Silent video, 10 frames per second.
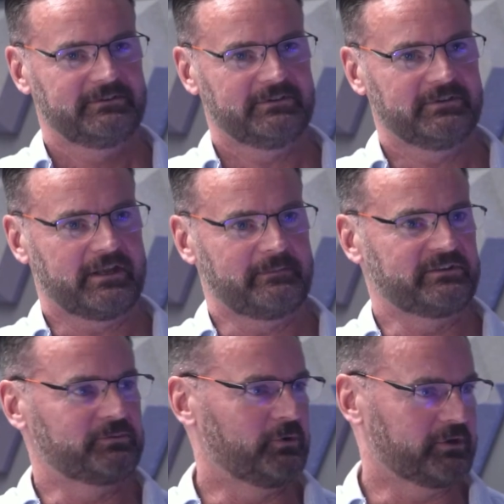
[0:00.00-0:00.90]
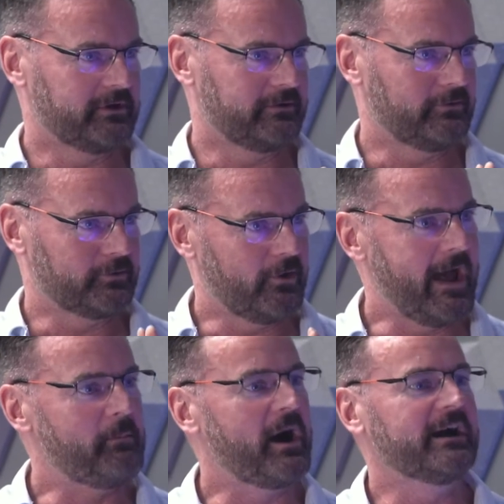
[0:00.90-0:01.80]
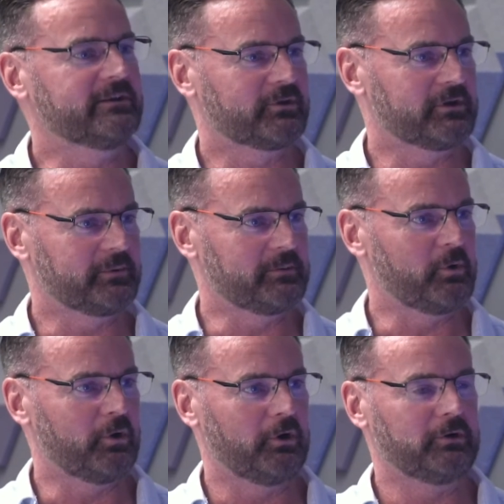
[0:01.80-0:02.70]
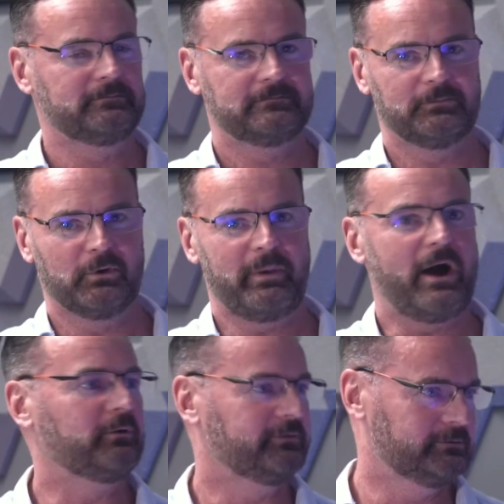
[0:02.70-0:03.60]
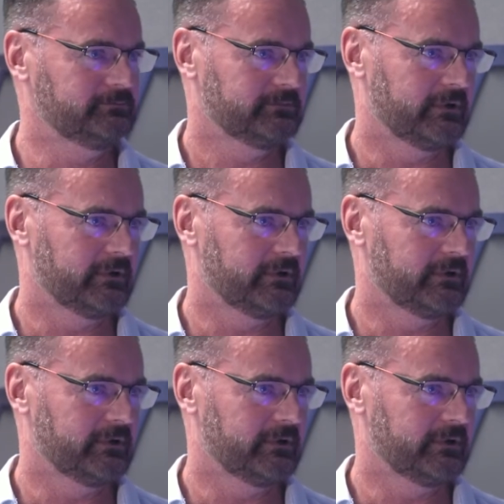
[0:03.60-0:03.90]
you can imagine what your MI is going to be more powerful,